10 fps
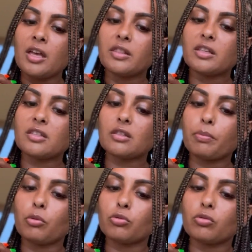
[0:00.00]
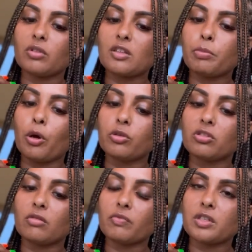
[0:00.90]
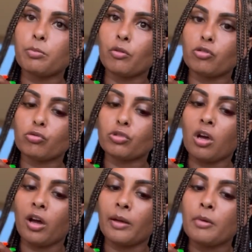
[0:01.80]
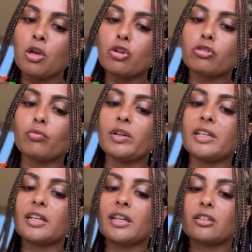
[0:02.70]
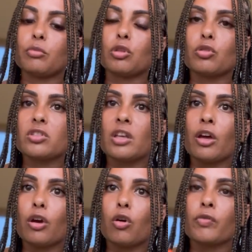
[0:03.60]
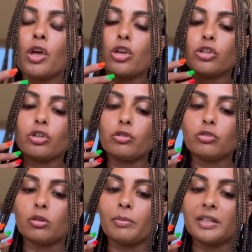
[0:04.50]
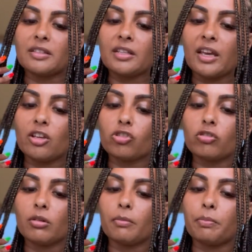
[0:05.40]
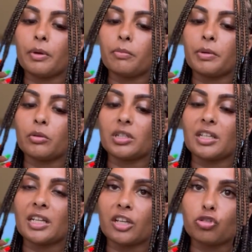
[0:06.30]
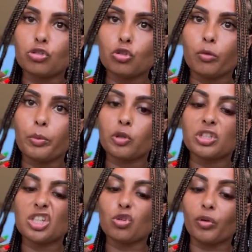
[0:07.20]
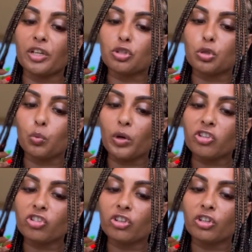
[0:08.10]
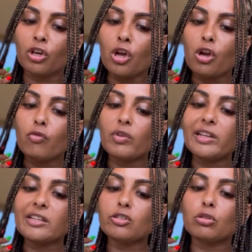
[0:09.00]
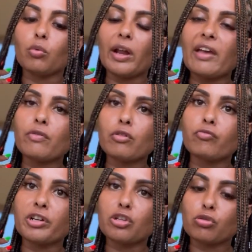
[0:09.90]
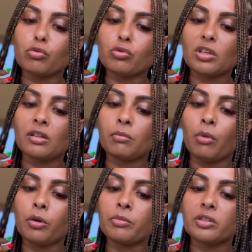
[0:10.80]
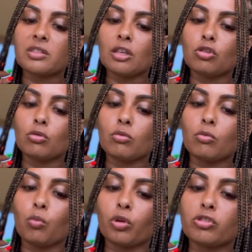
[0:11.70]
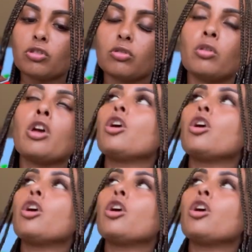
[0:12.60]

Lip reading: This is a portal that's potent for spiritual time. So really connecting with yourself, you know, doing meditation, but building connection to your body, your intuition. Really do whatever rituals and moments that you want to